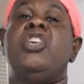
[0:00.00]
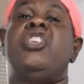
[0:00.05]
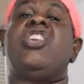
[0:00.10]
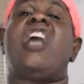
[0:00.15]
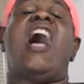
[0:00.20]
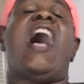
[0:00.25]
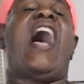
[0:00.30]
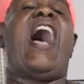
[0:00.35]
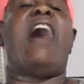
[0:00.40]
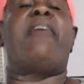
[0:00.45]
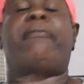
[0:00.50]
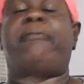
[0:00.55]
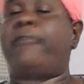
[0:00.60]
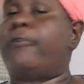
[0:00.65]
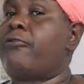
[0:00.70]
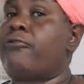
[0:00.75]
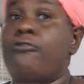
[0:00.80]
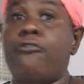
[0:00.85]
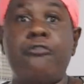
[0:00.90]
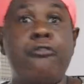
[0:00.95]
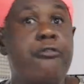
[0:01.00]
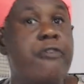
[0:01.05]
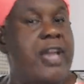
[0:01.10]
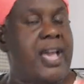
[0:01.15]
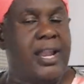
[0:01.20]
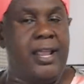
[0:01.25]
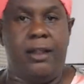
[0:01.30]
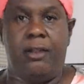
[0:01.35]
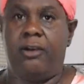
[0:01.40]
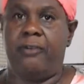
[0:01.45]
You have to
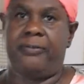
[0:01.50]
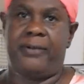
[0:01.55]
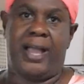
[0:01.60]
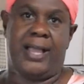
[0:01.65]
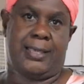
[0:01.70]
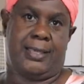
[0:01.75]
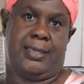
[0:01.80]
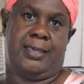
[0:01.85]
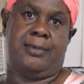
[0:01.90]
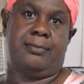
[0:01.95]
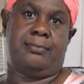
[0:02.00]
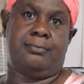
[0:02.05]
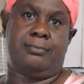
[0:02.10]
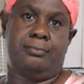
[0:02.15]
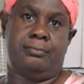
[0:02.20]
really love Ackee.